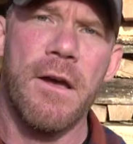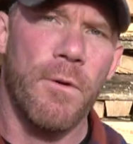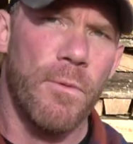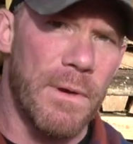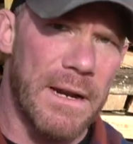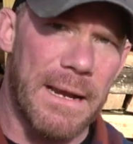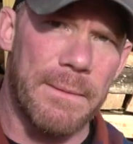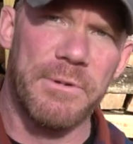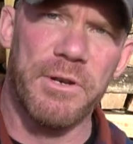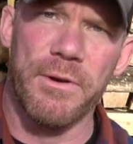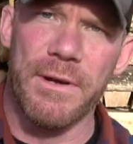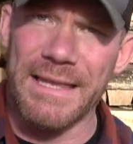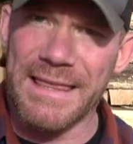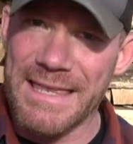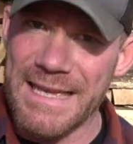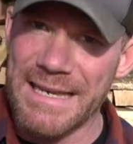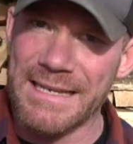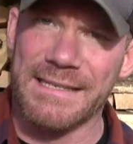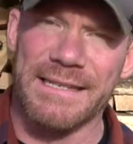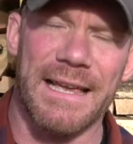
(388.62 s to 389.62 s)
when I'm doing
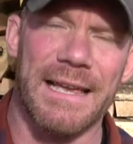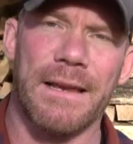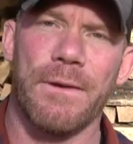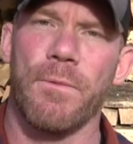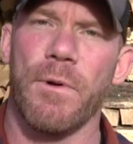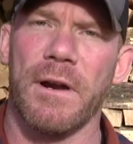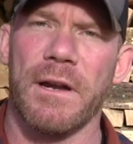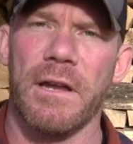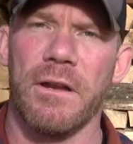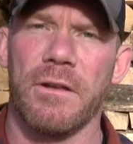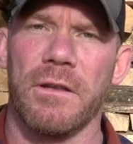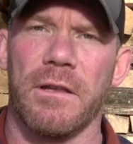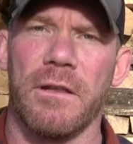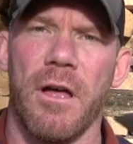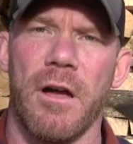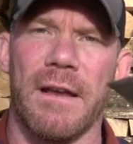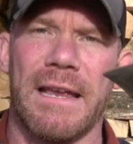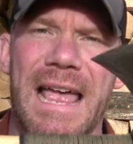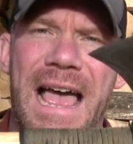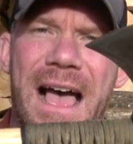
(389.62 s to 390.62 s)
things like working on the
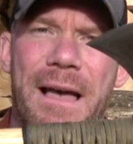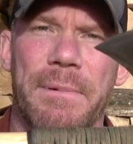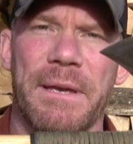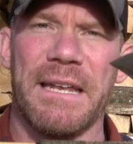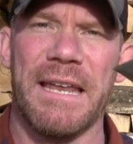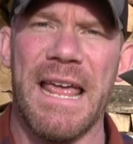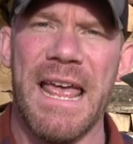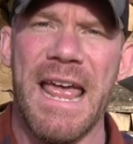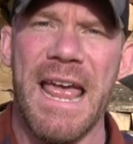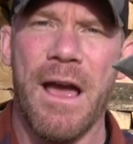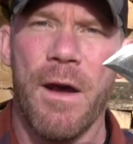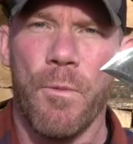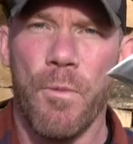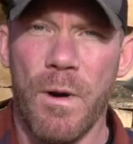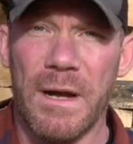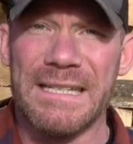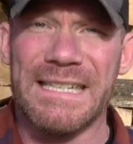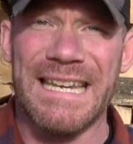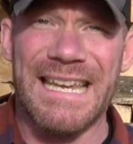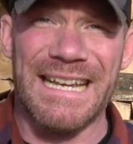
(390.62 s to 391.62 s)
log cabin,
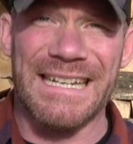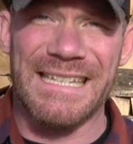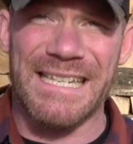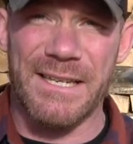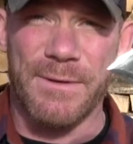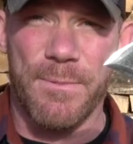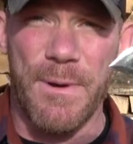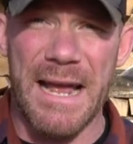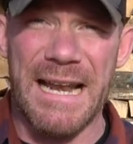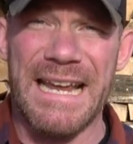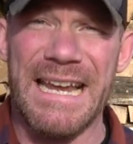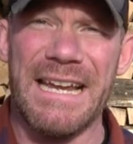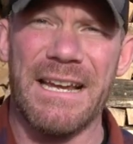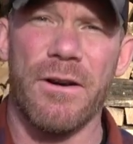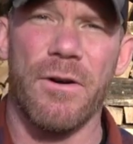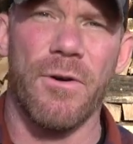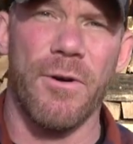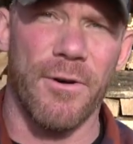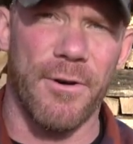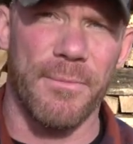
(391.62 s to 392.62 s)
once it gets sweaty
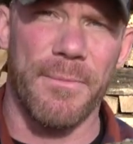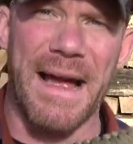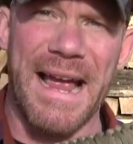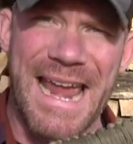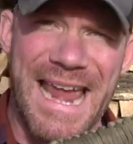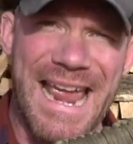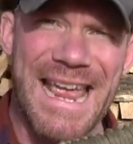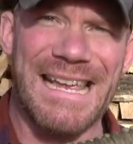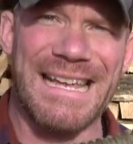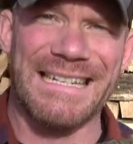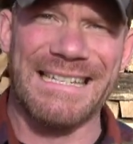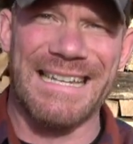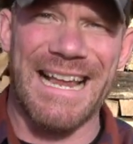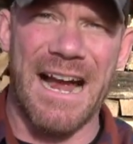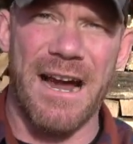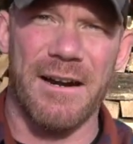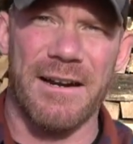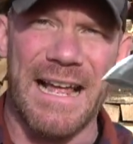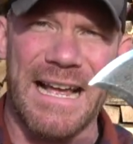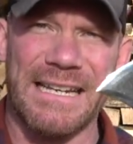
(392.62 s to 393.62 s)
or my hand gets
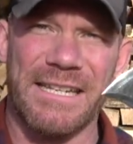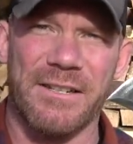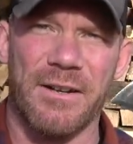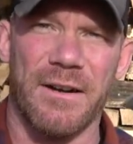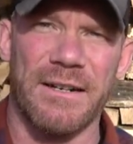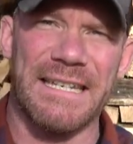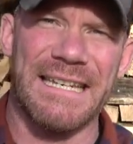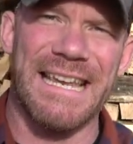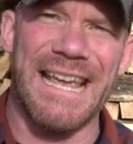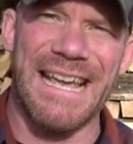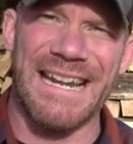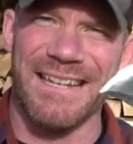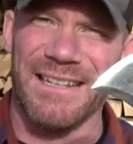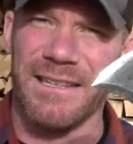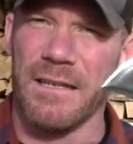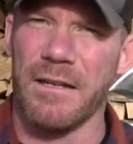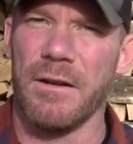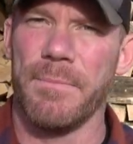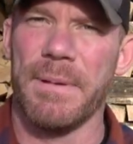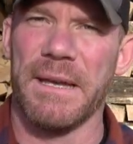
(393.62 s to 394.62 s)
tired, I start to get a
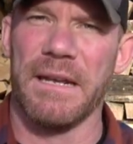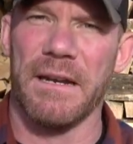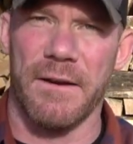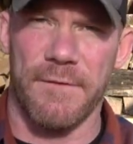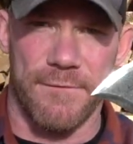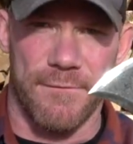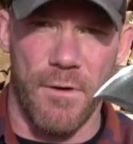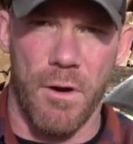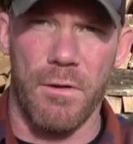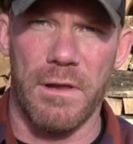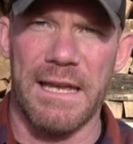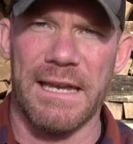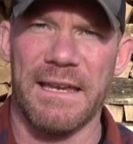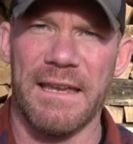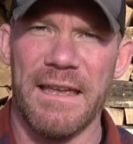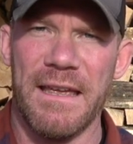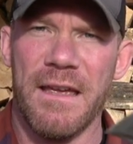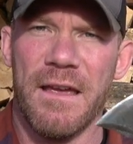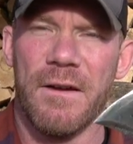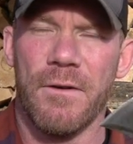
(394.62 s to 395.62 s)
little bit of
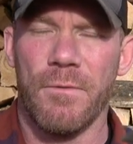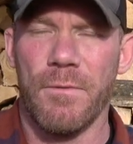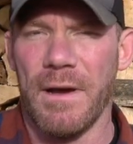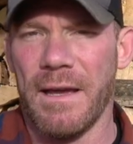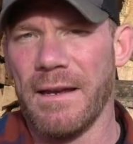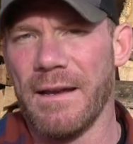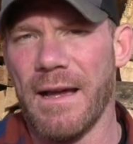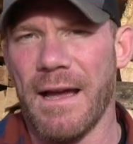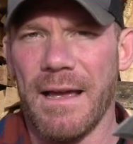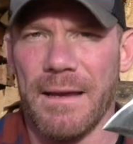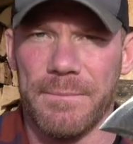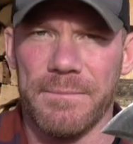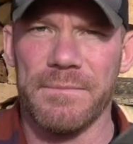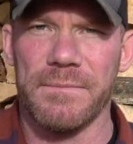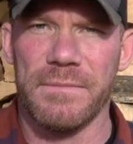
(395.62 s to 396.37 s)
rolling when I'm